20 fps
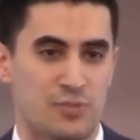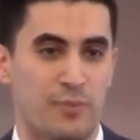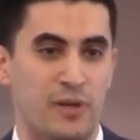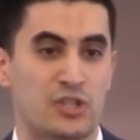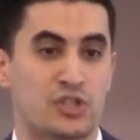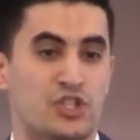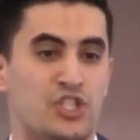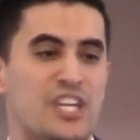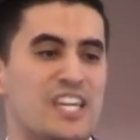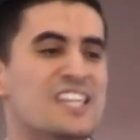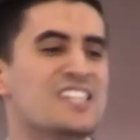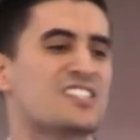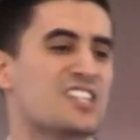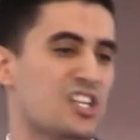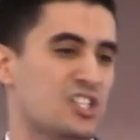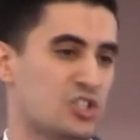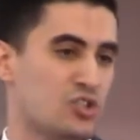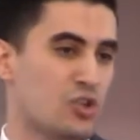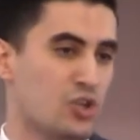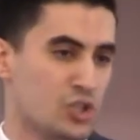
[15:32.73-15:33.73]
but
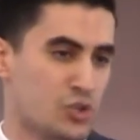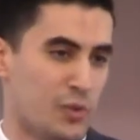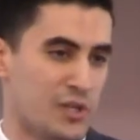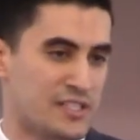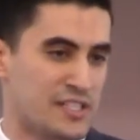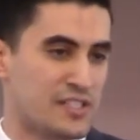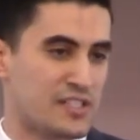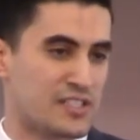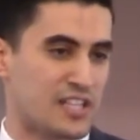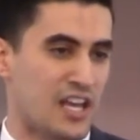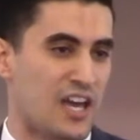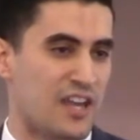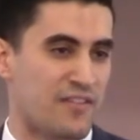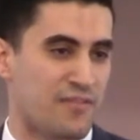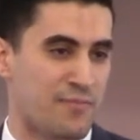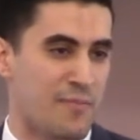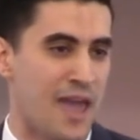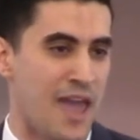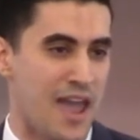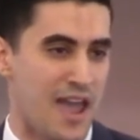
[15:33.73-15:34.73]
Jesus knows what's inside of
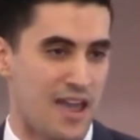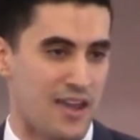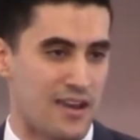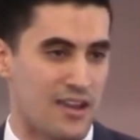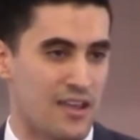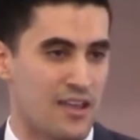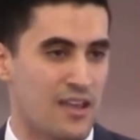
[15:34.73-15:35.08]
man.